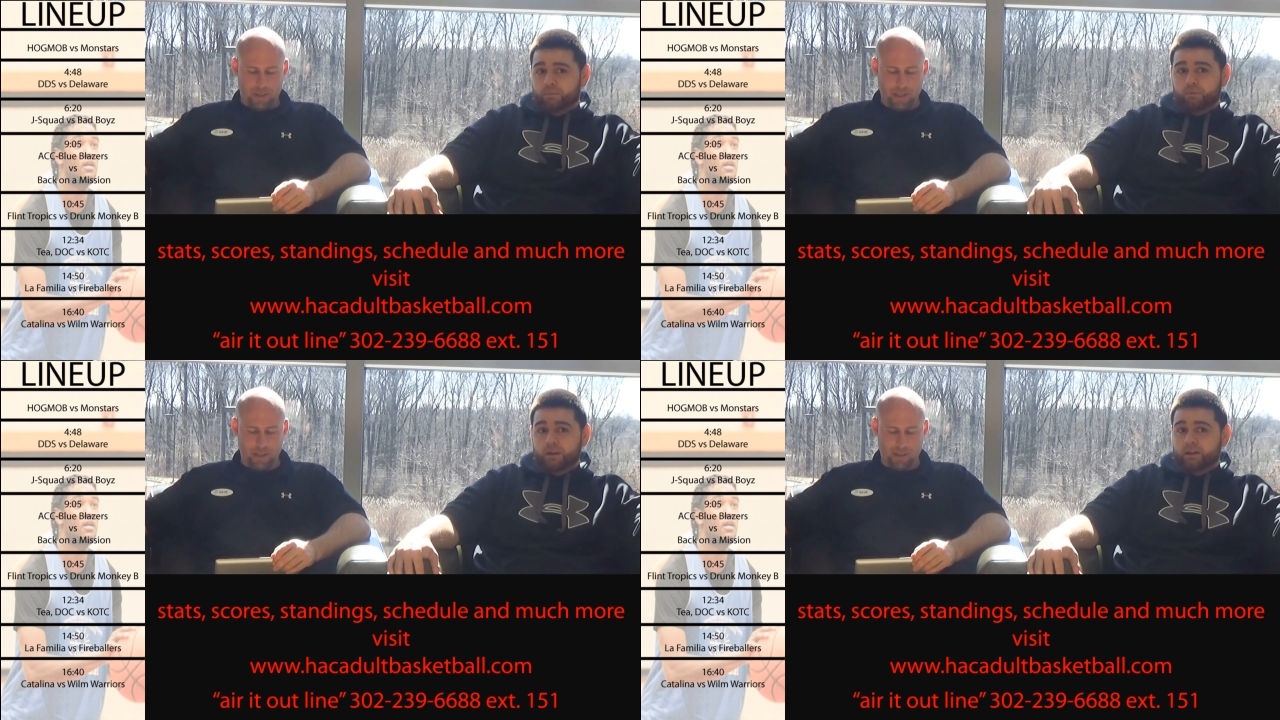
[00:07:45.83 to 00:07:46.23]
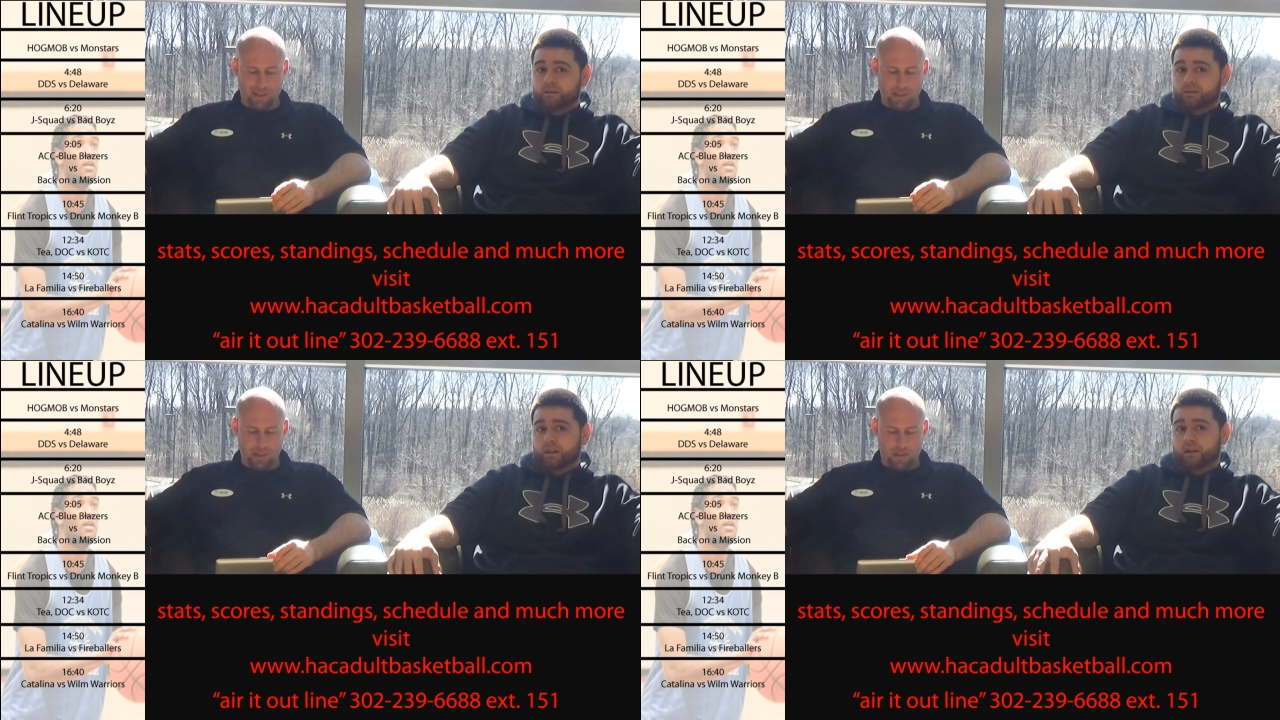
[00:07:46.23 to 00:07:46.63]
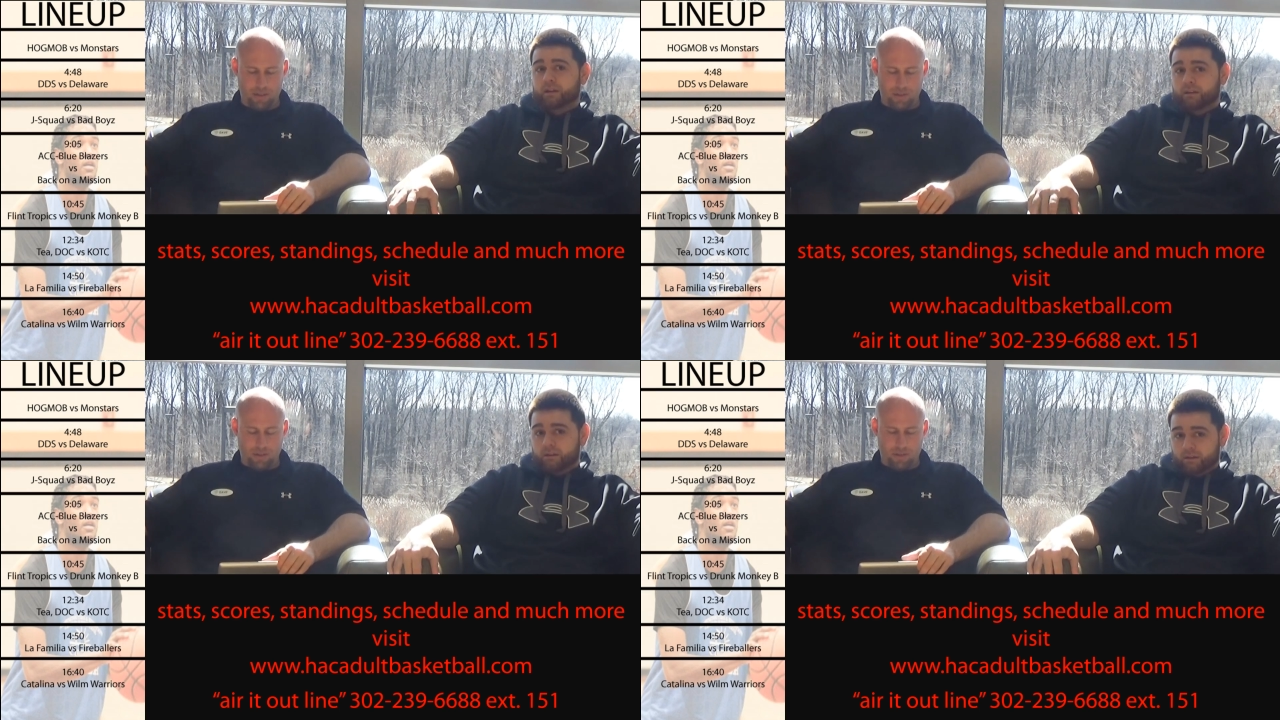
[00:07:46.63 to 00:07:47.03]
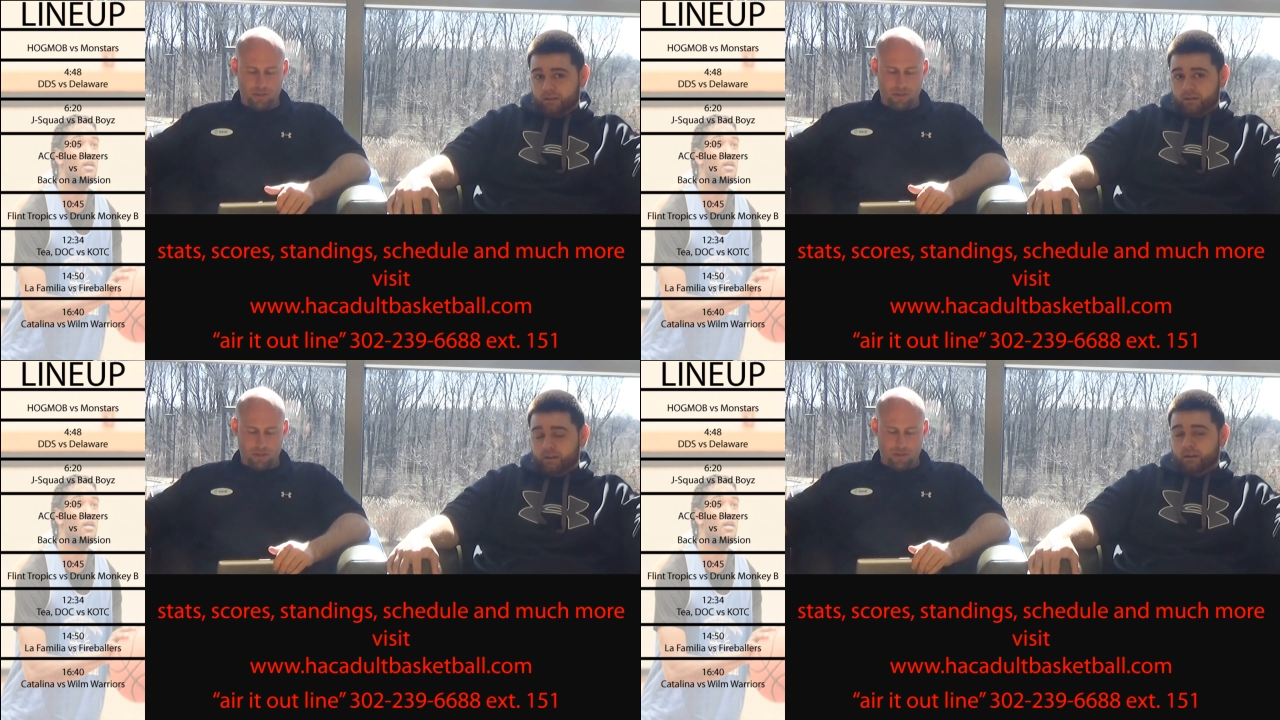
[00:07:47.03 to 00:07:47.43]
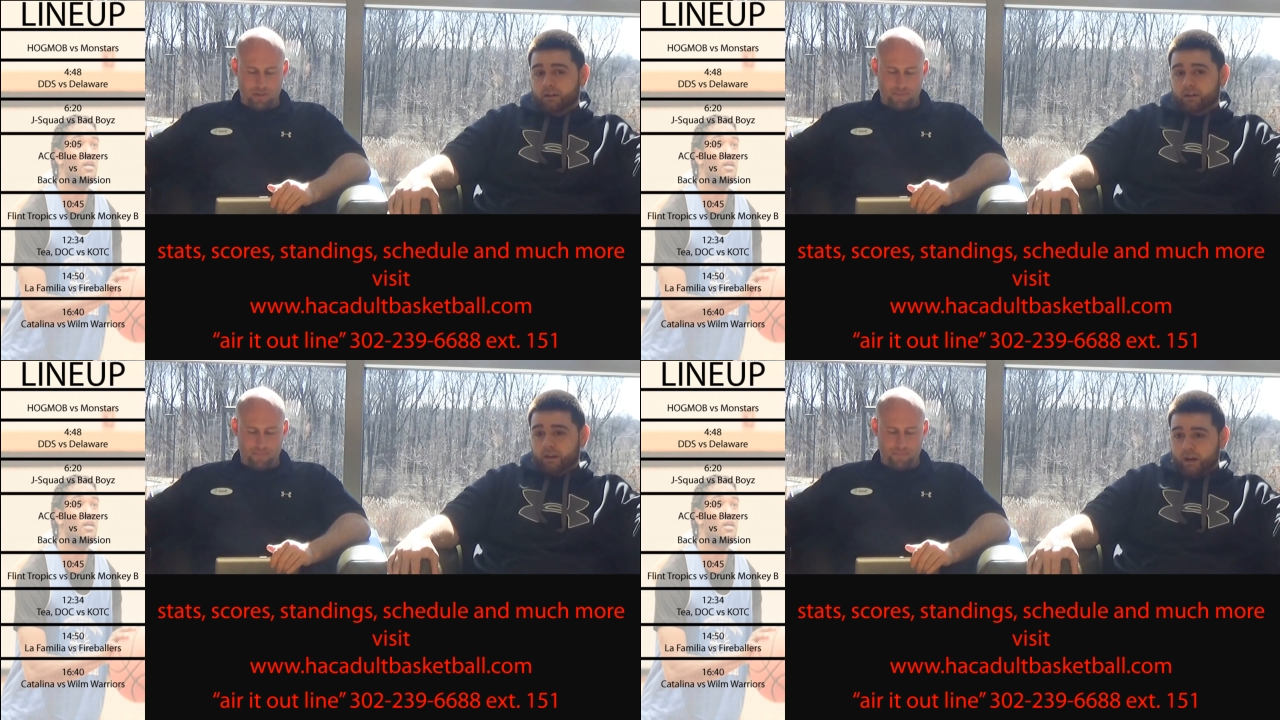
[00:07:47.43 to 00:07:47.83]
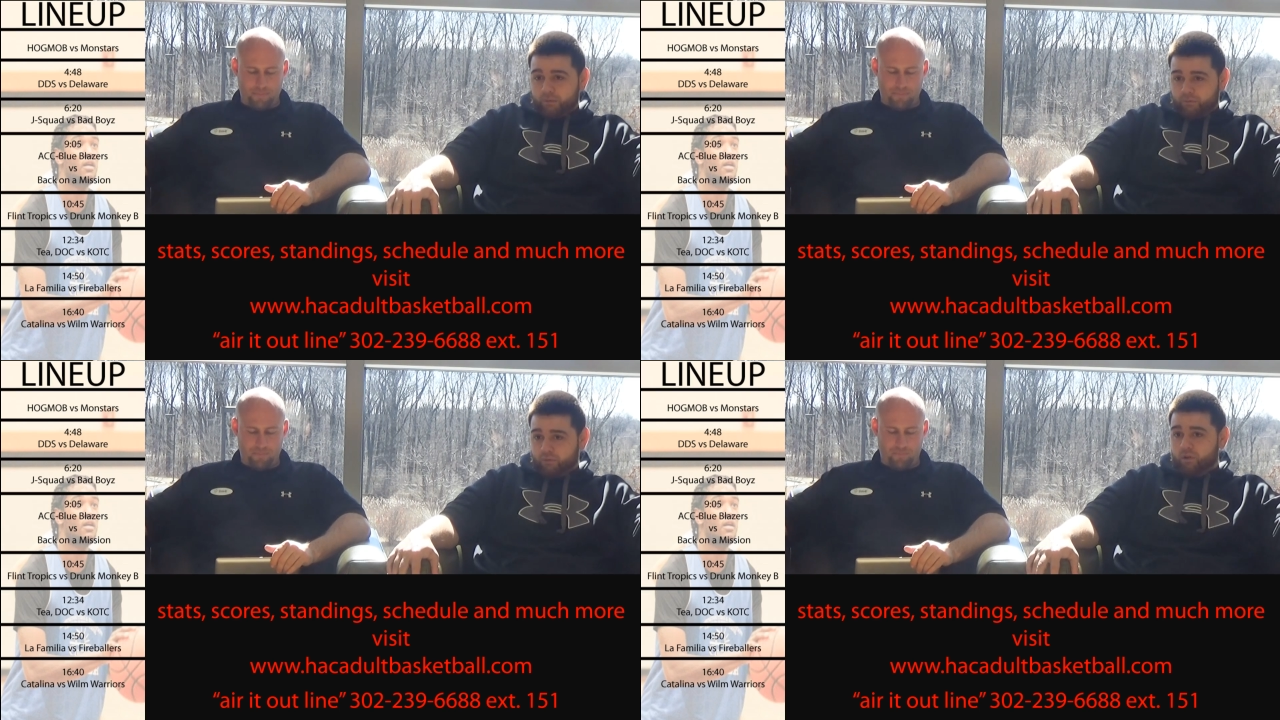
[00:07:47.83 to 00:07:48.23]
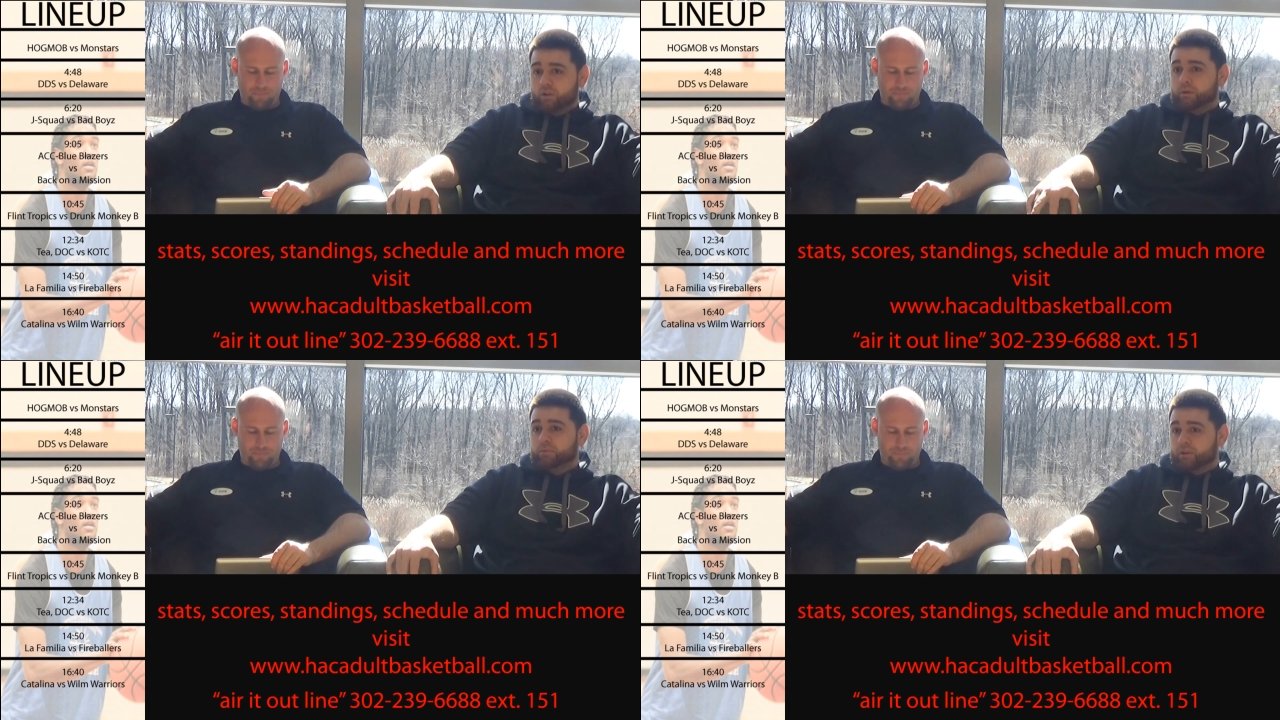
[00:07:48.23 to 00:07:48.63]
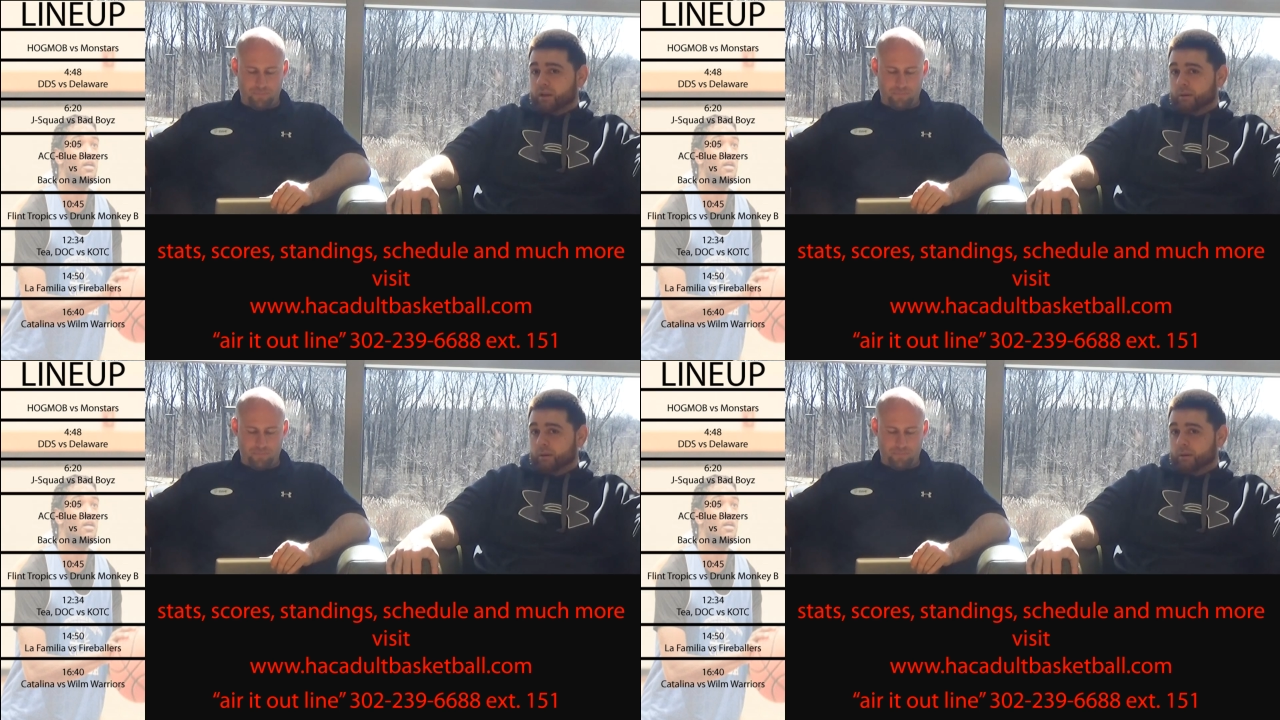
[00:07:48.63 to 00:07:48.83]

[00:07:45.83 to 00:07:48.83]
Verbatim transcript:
Speaker 1: couple weeks that have really put